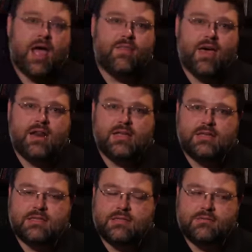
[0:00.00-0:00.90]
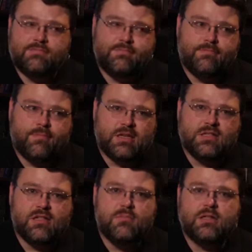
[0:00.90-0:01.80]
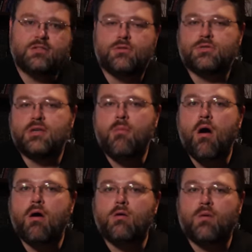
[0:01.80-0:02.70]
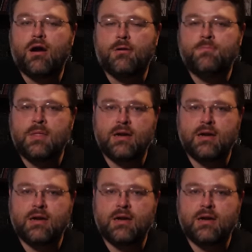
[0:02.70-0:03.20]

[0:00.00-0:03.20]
And that is basically, it means that there's some hardware